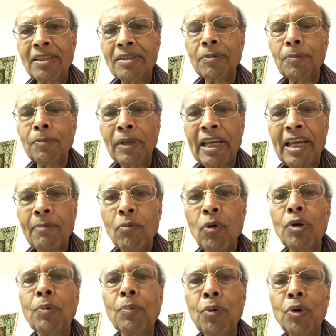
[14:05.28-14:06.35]
to play a more
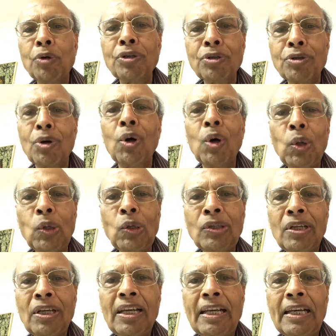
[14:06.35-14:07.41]
important role
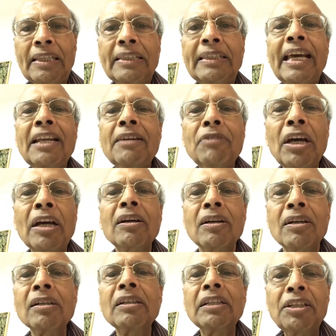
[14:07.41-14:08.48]
than we are
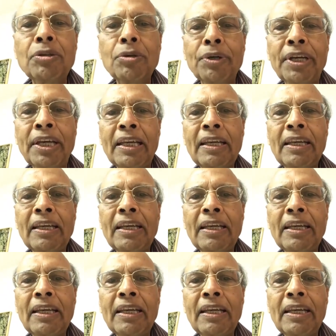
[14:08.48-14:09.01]
currently doing.